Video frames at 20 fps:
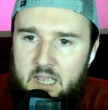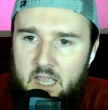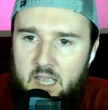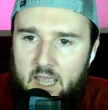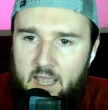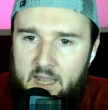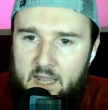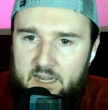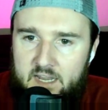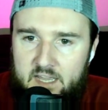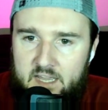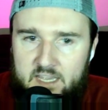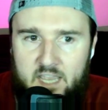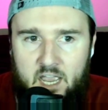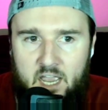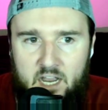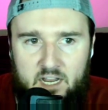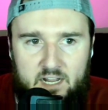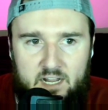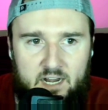And
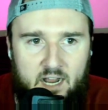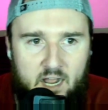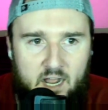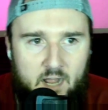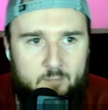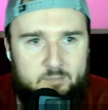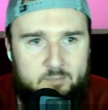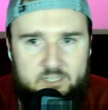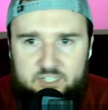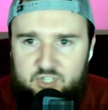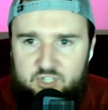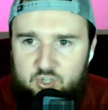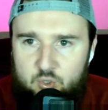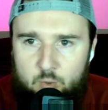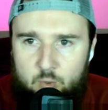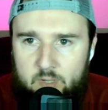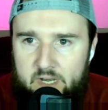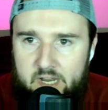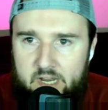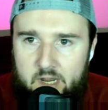gonna hop into
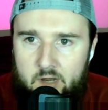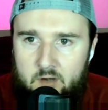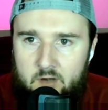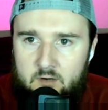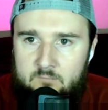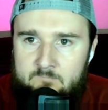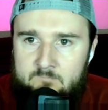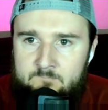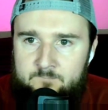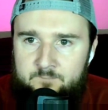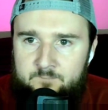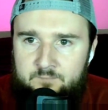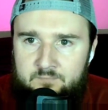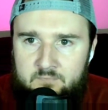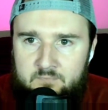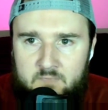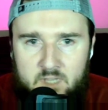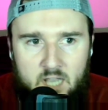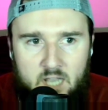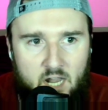it here.
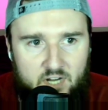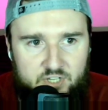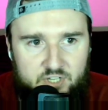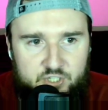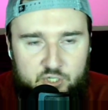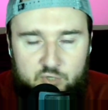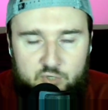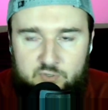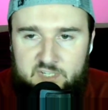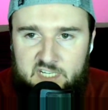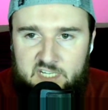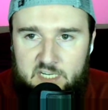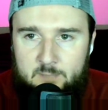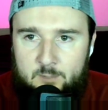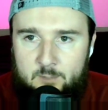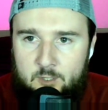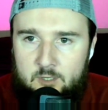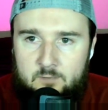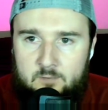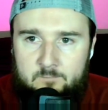Got a
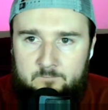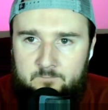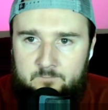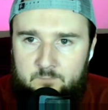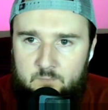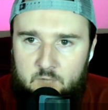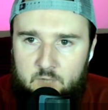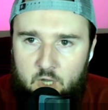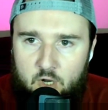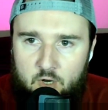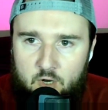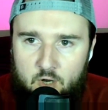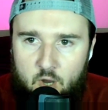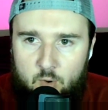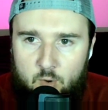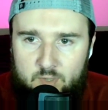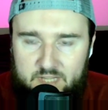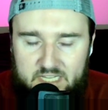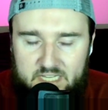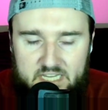two-teamer. Gonna go
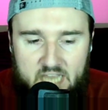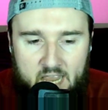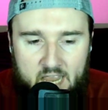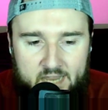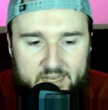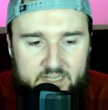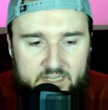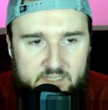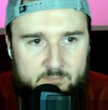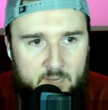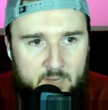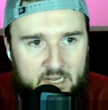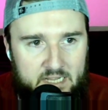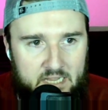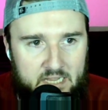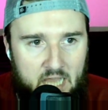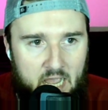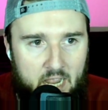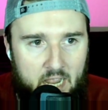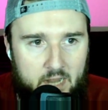with the Yankees money
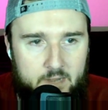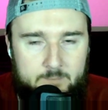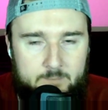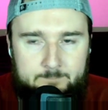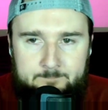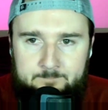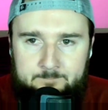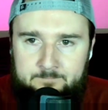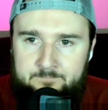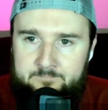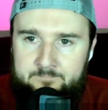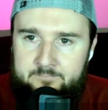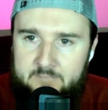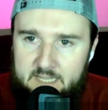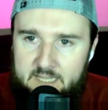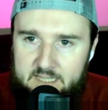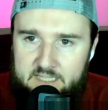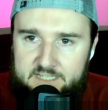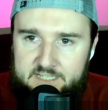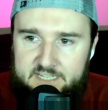line
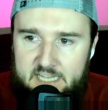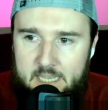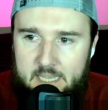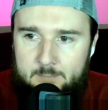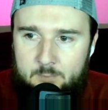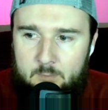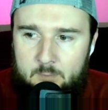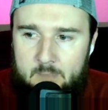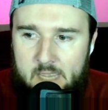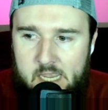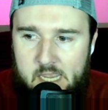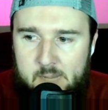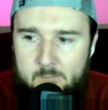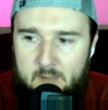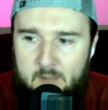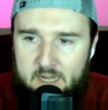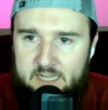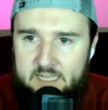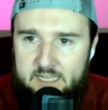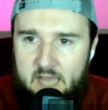and the Tampa Bay
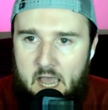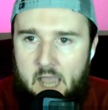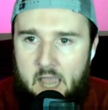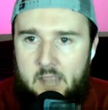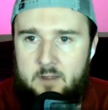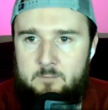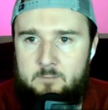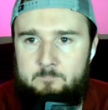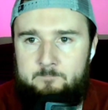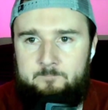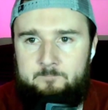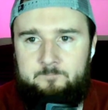money line.